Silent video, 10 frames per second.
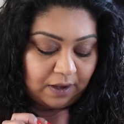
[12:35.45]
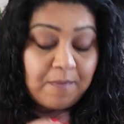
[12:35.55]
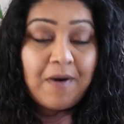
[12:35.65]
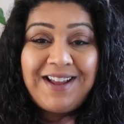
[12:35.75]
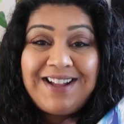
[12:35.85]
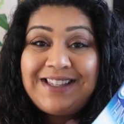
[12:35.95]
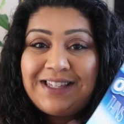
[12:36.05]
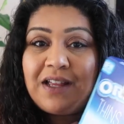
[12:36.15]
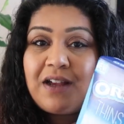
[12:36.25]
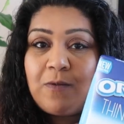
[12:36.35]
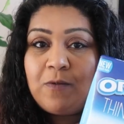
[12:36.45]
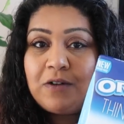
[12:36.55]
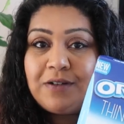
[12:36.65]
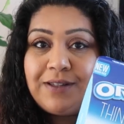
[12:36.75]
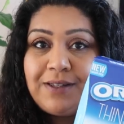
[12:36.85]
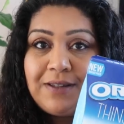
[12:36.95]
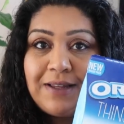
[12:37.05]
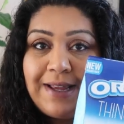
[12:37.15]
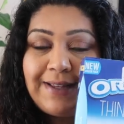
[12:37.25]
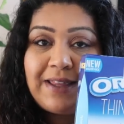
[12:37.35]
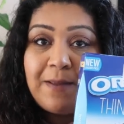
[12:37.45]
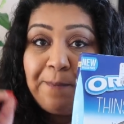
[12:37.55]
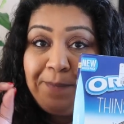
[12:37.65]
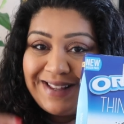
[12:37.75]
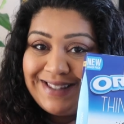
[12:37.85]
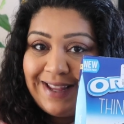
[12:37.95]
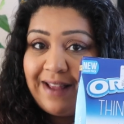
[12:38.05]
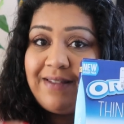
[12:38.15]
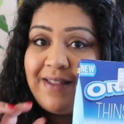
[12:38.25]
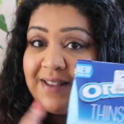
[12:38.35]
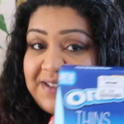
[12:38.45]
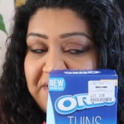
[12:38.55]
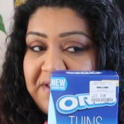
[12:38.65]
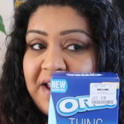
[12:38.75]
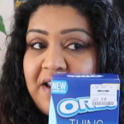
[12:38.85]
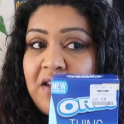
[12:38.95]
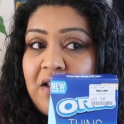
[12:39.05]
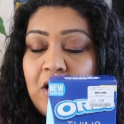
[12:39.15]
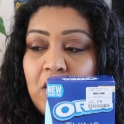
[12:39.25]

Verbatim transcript: And my concern was, is it the biscuit that's thin